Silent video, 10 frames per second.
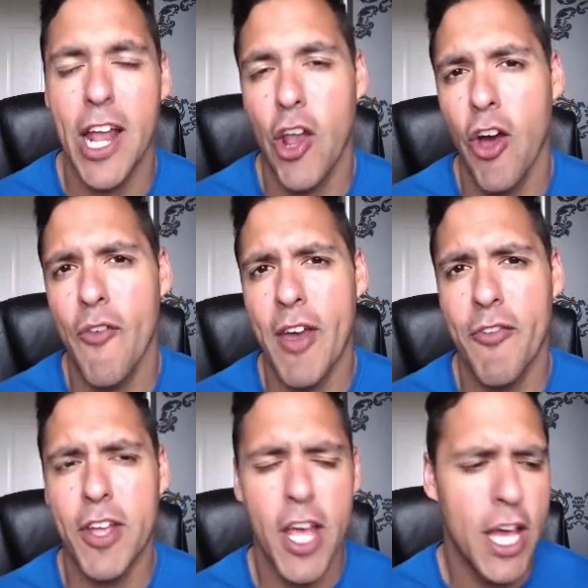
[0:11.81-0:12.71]
A lot of
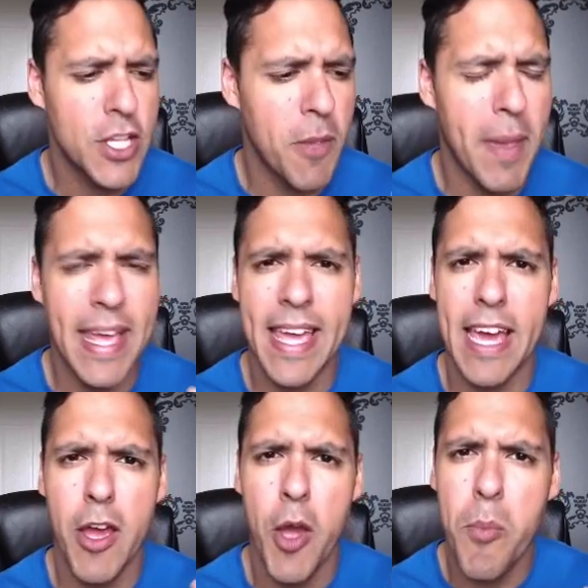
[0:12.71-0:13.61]
effort to make
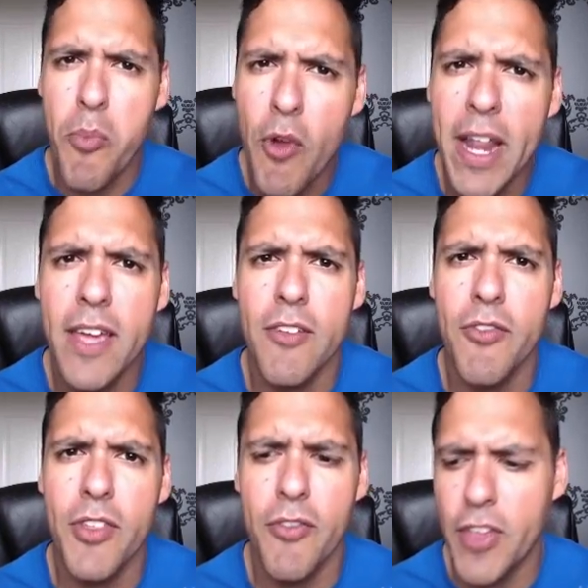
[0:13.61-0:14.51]
it brilliant
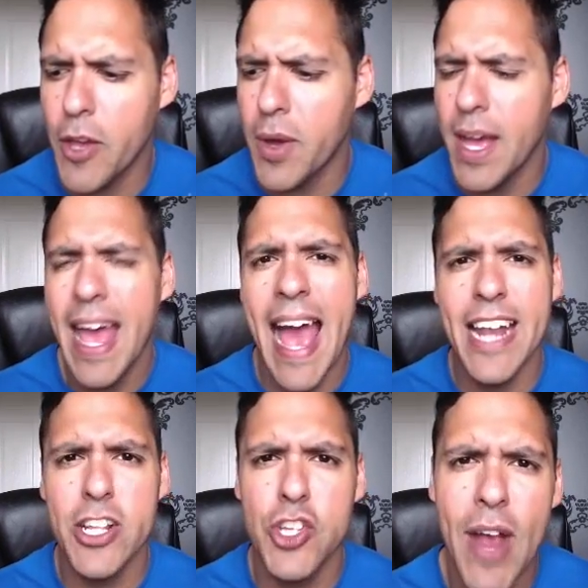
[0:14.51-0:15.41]
for the viewer
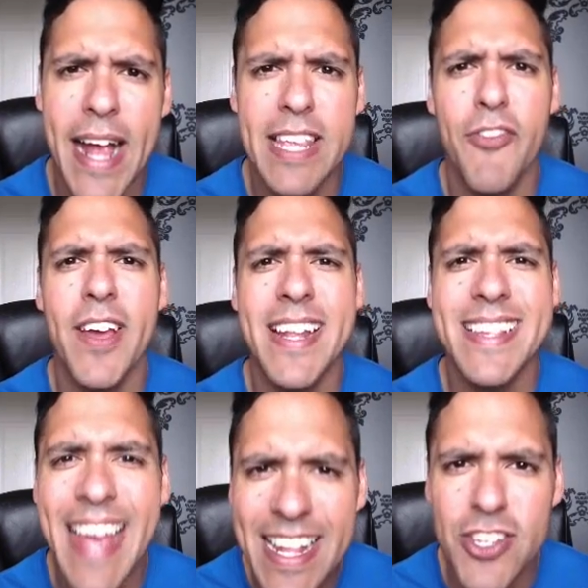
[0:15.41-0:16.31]
and attractive and
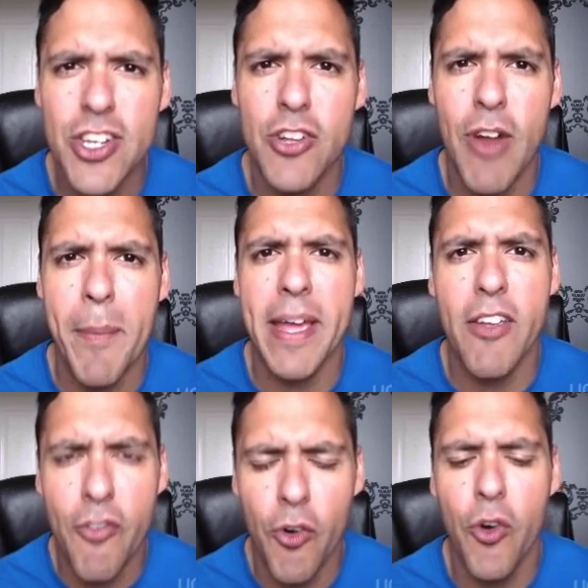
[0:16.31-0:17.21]
attention
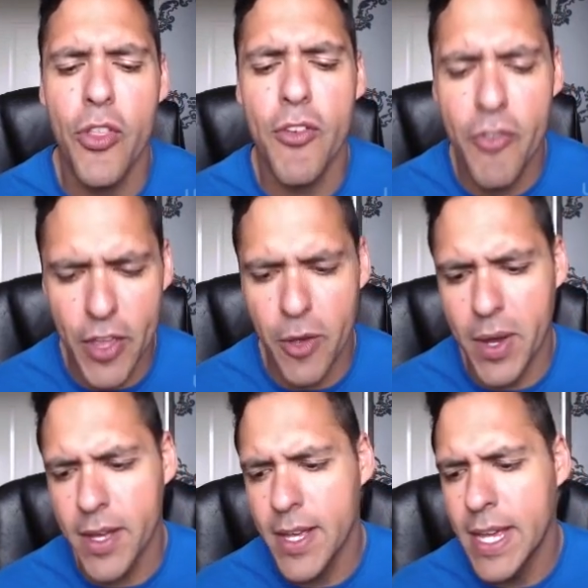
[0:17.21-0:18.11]
grabbing for the viewer.